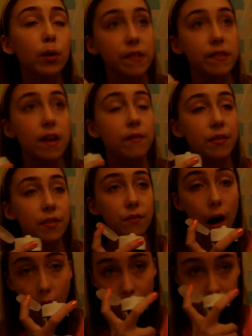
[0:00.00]
pull this off in the
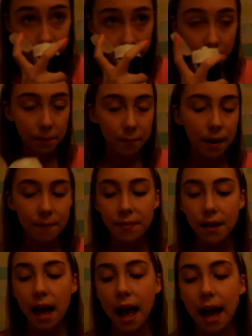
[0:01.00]
fall. But
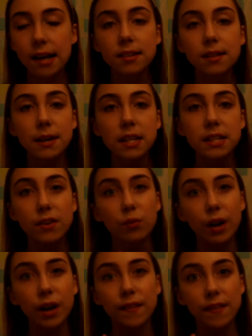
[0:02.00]
I could see myself
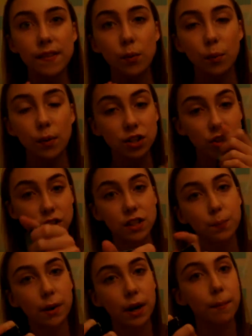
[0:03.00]
wearing this in winter and
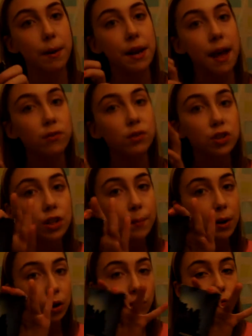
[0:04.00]
spring, but never summer or